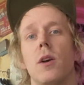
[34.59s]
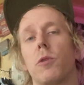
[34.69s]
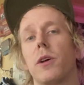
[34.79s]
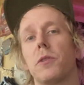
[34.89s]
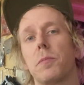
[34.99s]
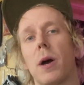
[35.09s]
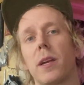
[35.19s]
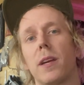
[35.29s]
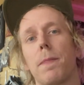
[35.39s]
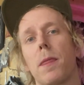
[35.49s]
Without the
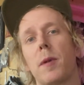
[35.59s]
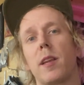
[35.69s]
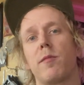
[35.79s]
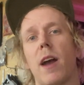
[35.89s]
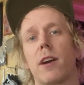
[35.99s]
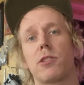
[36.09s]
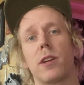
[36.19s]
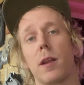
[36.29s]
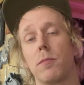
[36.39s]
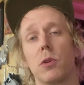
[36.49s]
bucket, the
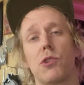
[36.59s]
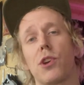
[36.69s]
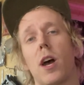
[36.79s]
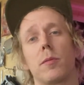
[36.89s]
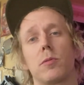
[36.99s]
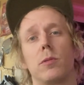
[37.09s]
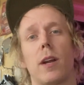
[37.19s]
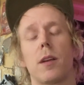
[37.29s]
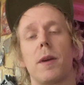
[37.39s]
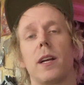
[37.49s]
manufacturer and most shops will
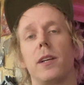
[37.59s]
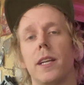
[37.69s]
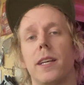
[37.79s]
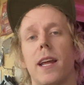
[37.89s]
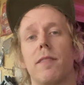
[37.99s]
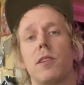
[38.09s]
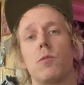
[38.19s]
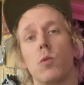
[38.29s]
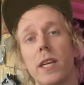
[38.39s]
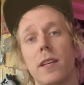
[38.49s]
recommend cleaning it every
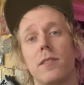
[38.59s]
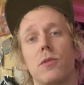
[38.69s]
week